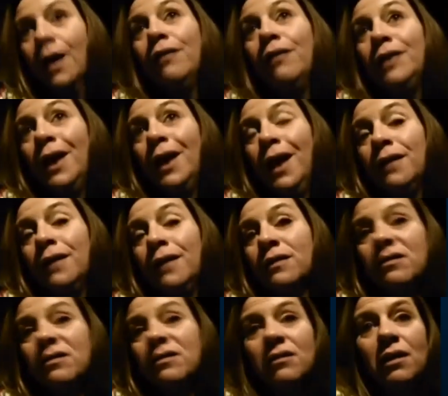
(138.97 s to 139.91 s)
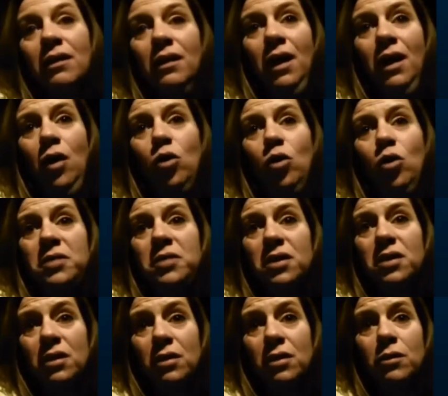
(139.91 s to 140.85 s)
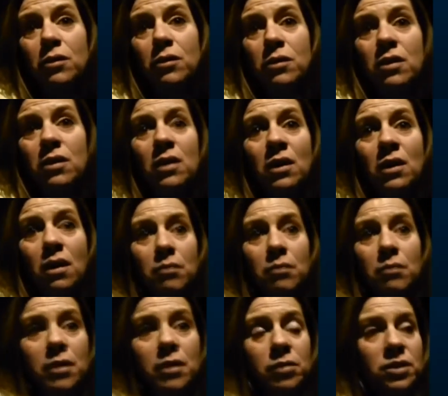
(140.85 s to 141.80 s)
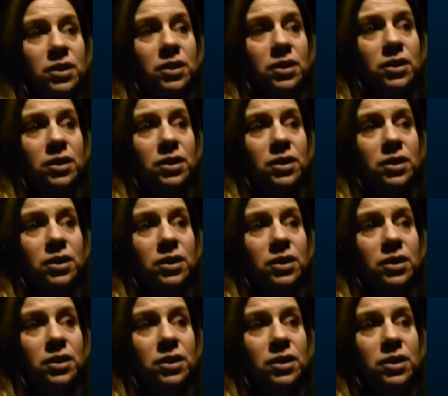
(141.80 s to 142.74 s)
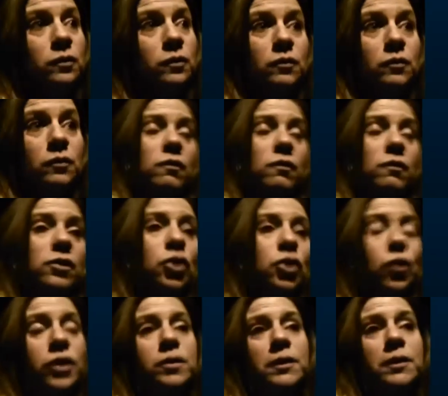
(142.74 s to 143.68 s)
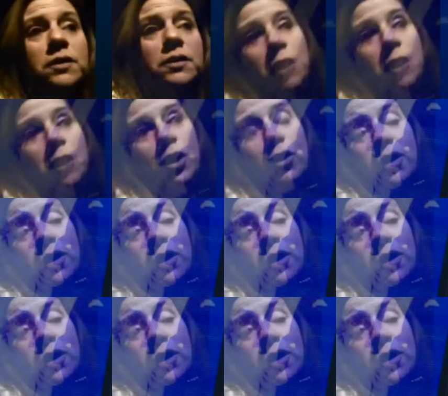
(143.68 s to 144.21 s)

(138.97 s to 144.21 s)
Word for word: love you, Dad, and I hope to Be able to see you too. Give his little girl a